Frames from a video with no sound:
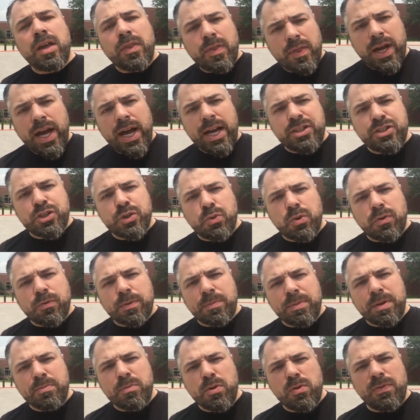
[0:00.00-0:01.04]
The high school
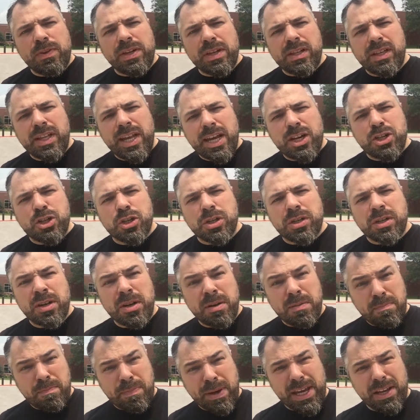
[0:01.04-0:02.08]
from the movie Election.
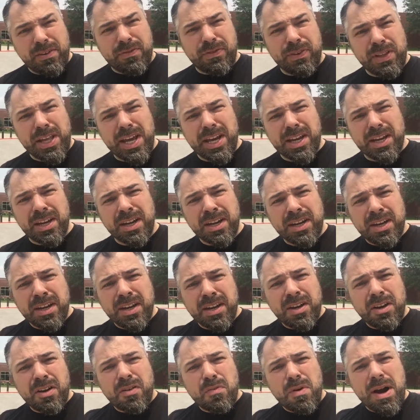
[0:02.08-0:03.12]
Pick Flick.
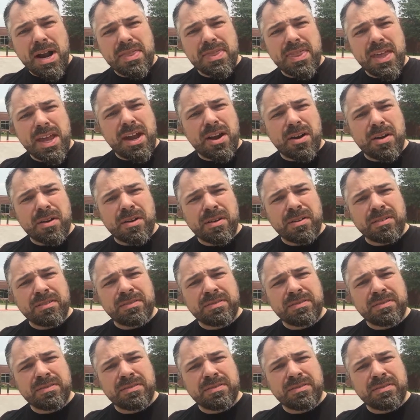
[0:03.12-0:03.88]
Right there.